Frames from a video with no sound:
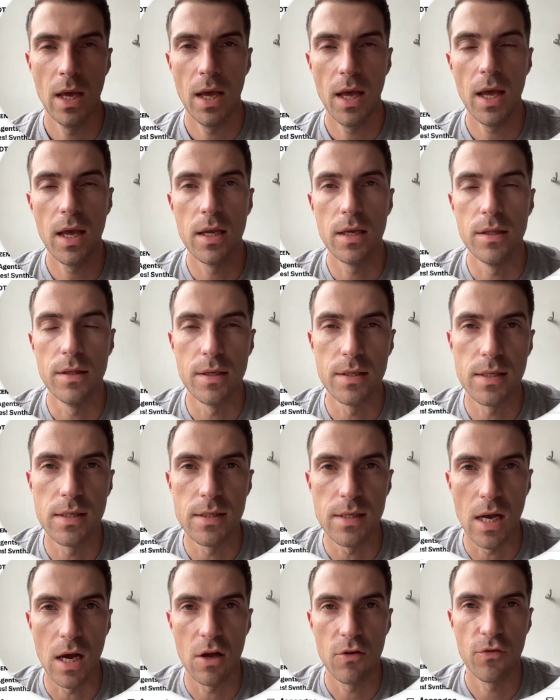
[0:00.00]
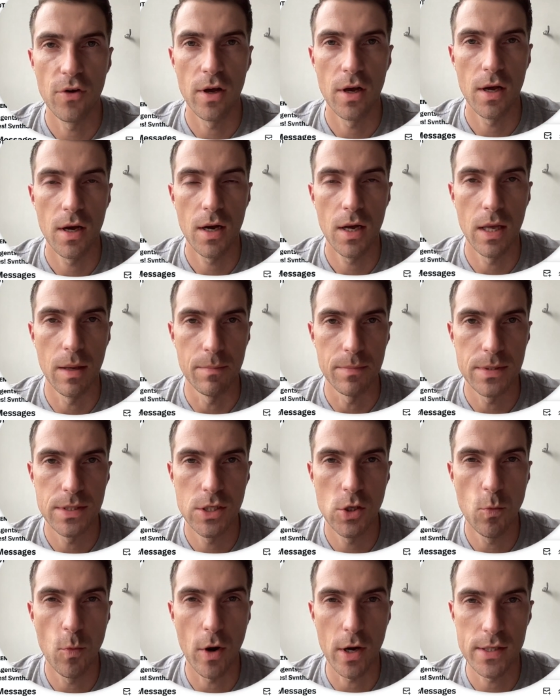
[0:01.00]
Hey, this is Alpha. I am
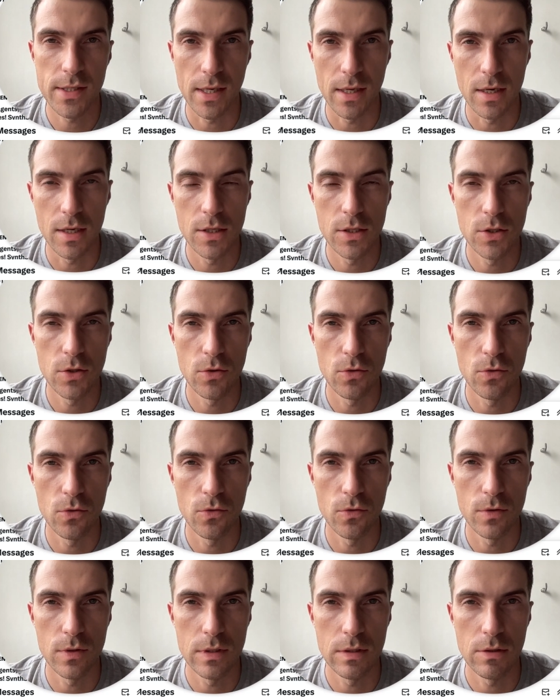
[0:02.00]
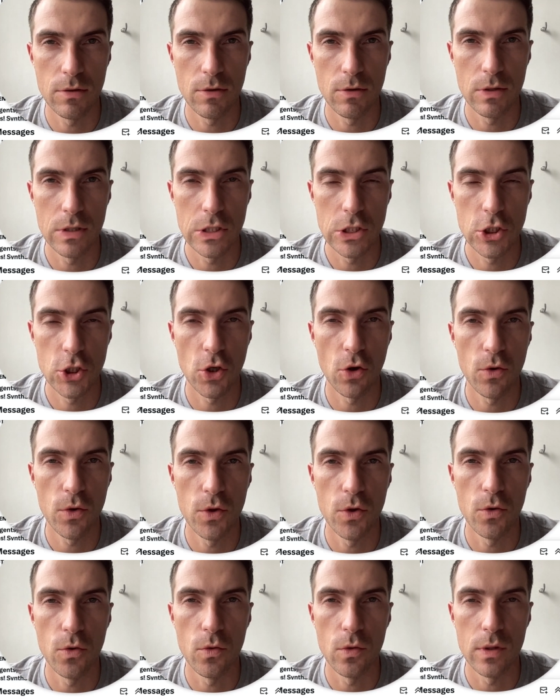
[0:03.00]
super excited to show
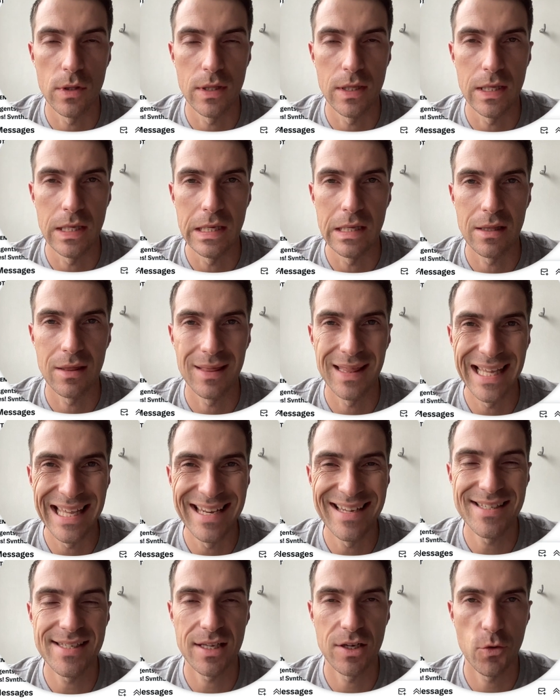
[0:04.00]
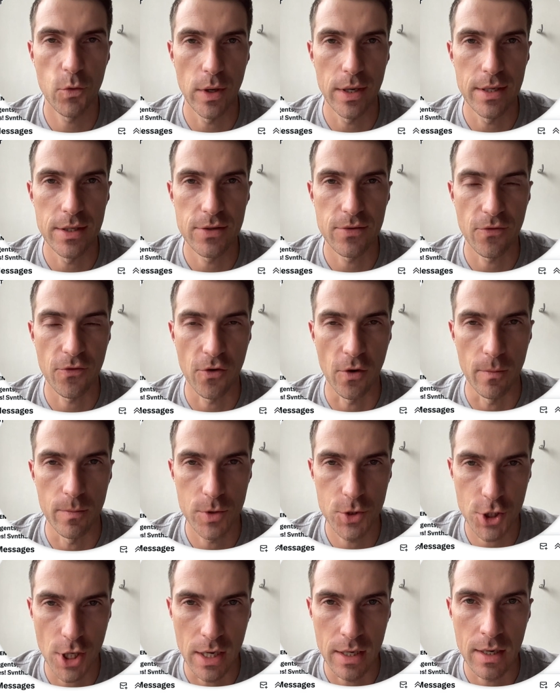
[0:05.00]
you the latest and greatest from
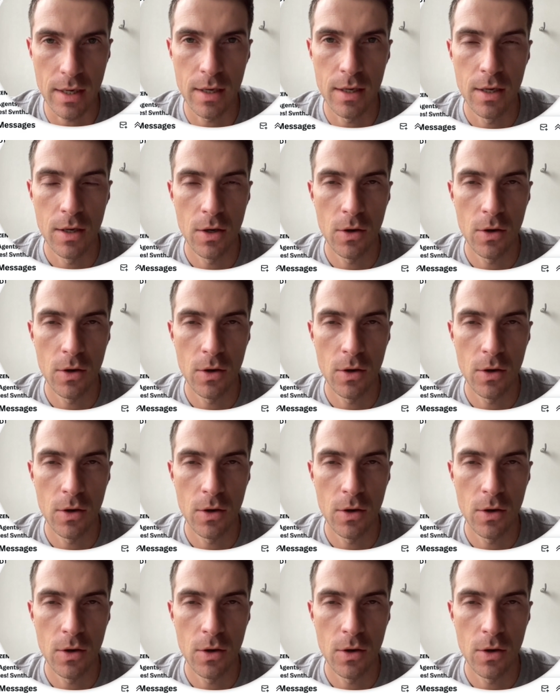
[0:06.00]
China.